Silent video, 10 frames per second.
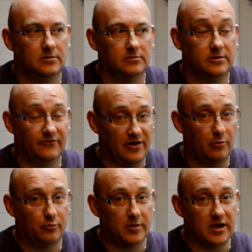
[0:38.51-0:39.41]
They've
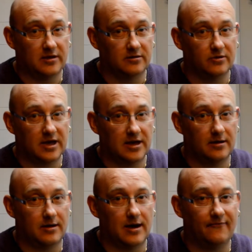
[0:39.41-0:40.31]
helped me. Okay,
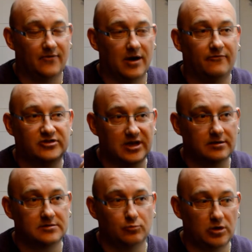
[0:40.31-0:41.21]
I've
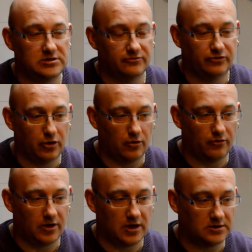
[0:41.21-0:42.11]
certain ways of doing
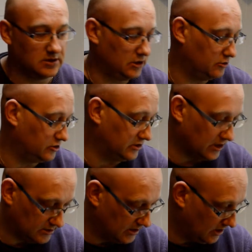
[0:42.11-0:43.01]
things. I use
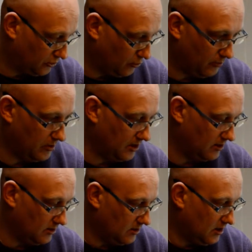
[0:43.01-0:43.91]
certain equipment.
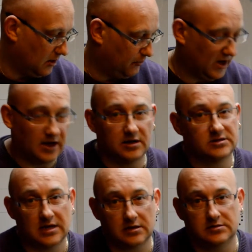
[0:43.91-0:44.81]
I paint a
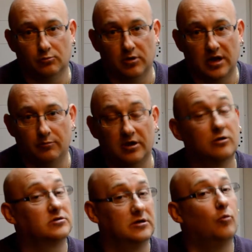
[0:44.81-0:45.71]
certain way
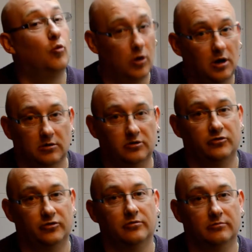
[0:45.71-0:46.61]
because it
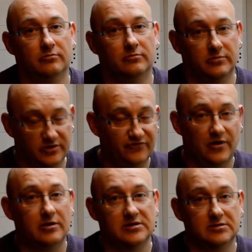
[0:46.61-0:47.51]
works. It's
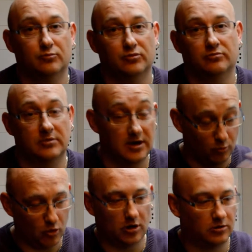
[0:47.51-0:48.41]
very simple. It
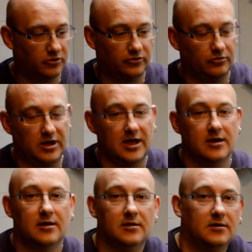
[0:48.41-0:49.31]
works. Okay,
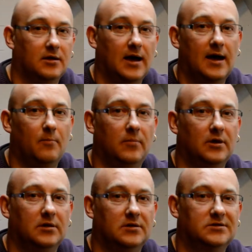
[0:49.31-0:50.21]

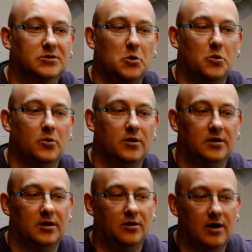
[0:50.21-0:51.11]
so
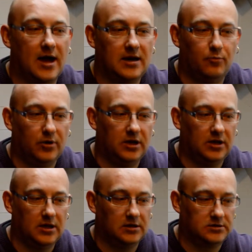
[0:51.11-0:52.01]
anybody
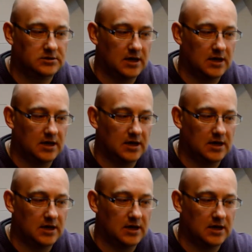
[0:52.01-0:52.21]
that's